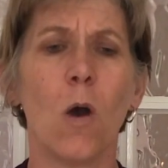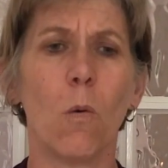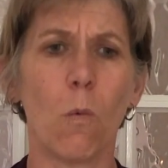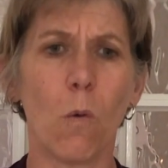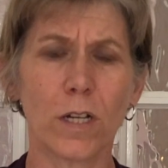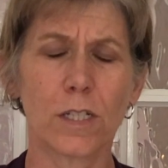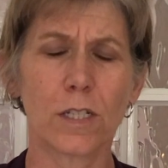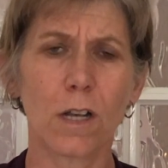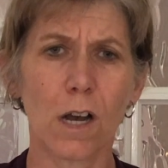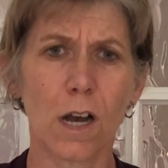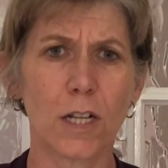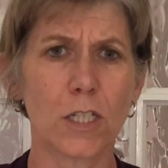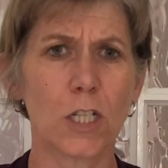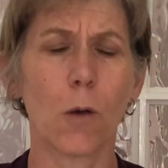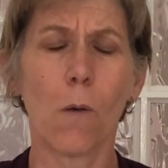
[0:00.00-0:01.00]
once
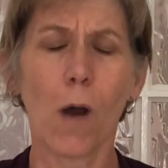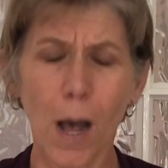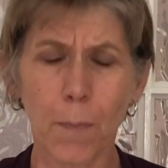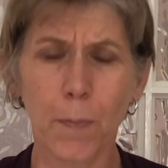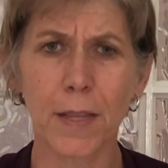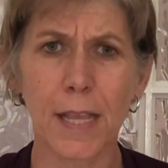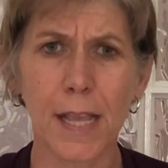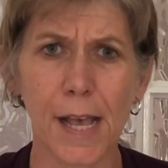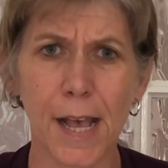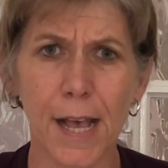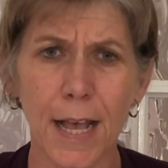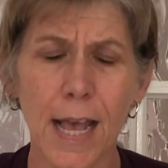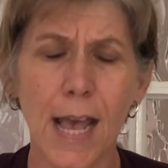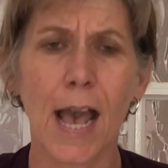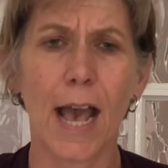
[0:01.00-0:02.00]
cards go up in the
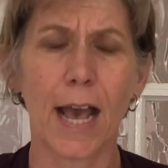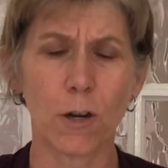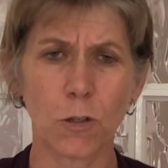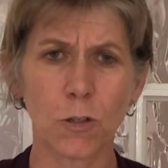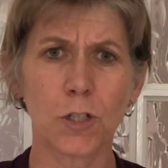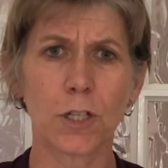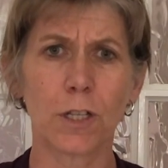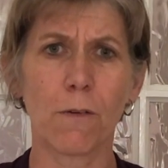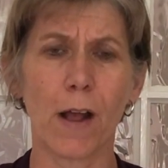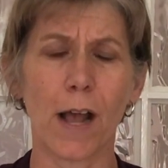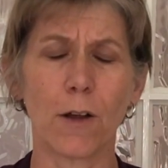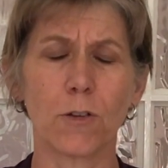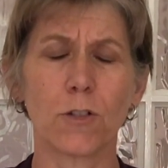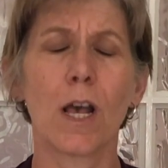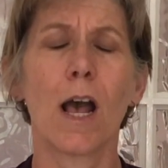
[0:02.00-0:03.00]
air and onto the
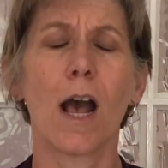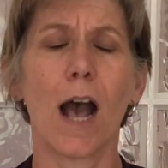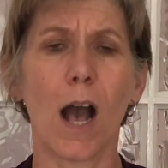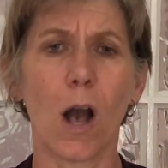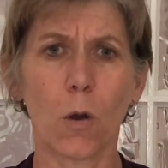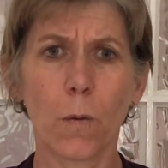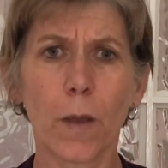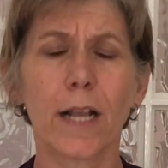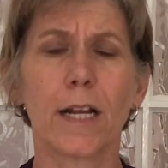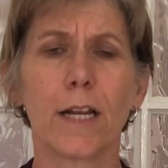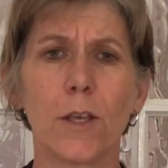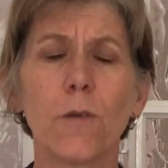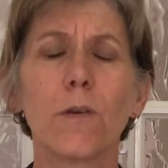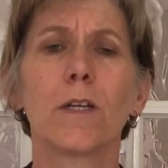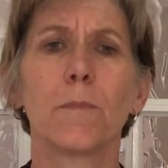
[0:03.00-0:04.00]
ground, how quickly
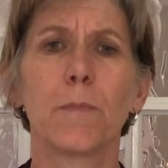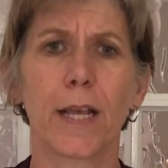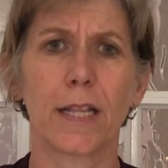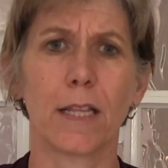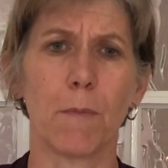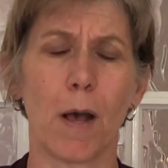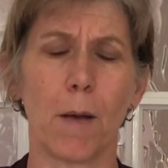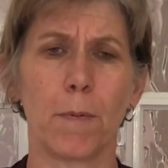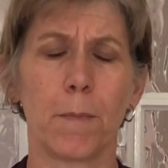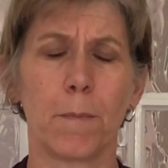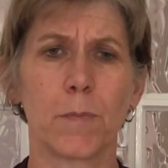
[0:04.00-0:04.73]
you can pick them up.